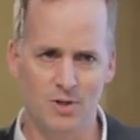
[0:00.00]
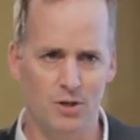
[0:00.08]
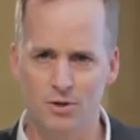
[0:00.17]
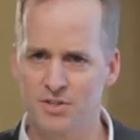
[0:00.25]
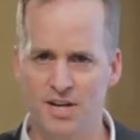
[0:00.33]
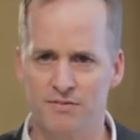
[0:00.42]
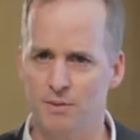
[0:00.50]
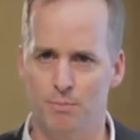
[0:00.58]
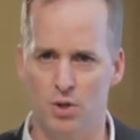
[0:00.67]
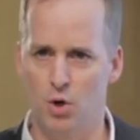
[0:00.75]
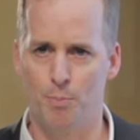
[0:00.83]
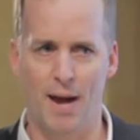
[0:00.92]
you just have to
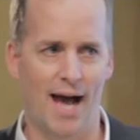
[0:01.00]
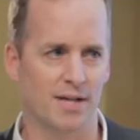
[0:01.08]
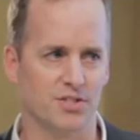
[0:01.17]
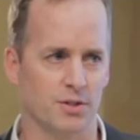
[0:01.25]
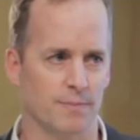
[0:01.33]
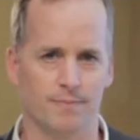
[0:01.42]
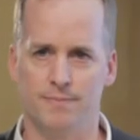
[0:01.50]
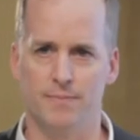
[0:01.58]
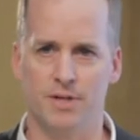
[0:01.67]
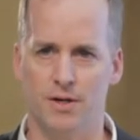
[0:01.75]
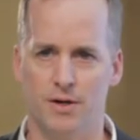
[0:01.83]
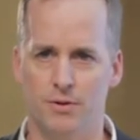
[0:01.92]
blow past them,
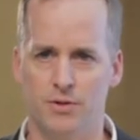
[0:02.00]
you know,